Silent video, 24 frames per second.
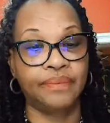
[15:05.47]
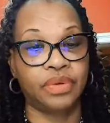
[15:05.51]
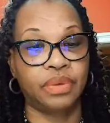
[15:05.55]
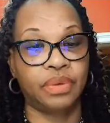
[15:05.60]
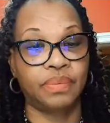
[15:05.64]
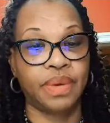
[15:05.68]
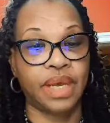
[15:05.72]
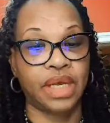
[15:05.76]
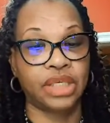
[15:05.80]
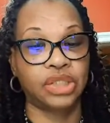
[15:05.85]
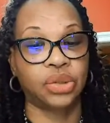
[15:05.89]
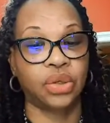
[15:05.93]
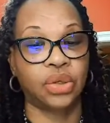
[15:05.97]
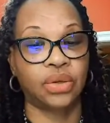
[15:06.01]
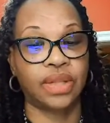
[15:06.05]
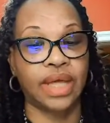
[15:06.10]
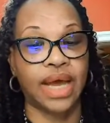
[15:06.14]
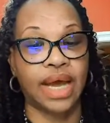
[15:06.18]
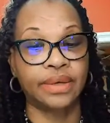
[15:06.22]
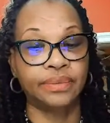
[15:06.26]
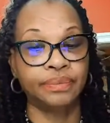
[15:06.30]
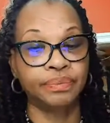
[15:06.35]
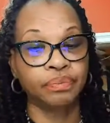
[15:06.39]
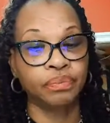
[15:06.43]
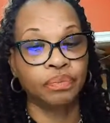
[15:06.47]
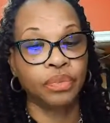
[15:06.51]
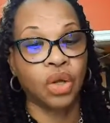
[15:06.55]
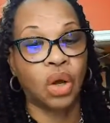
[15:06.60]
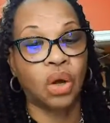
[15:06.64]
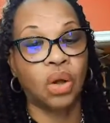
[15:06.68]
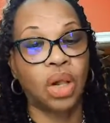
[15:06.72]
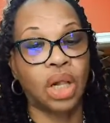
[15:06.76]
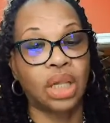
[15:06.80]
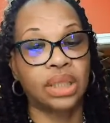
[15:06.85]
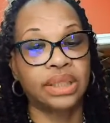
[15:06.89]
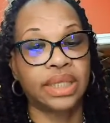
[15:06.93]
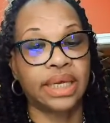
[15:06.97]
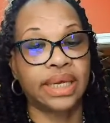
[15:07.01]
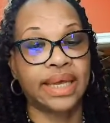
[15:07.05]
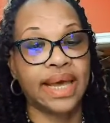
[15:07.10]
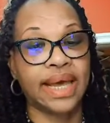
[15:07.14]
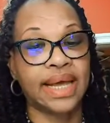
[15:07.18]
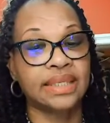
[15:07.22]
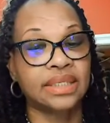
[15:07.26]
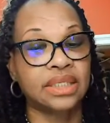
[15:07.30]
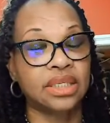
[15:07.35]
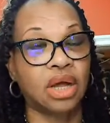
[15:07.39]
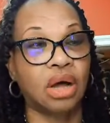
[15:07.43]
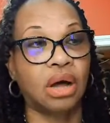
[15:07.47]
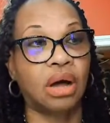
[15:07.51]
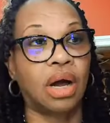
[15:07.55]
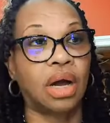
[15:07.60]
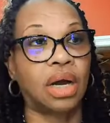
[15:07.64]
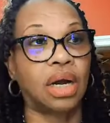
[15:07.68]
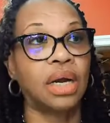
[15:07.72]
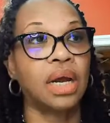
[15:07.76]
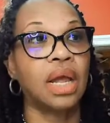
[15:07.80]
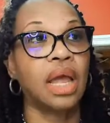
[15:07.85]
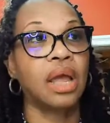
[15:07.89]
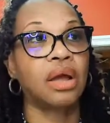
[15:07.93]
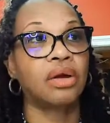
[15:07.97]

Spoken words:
to make sure that all the guests are